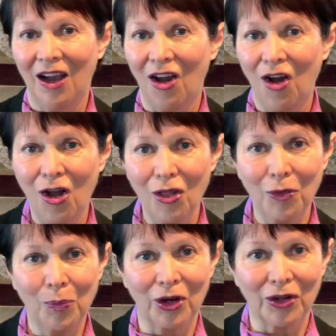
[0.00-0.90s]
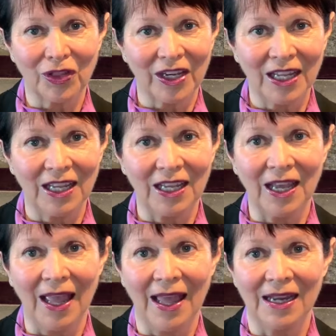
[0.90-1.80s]
all the work that
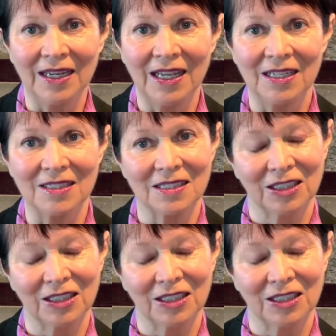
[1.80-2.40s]
he and his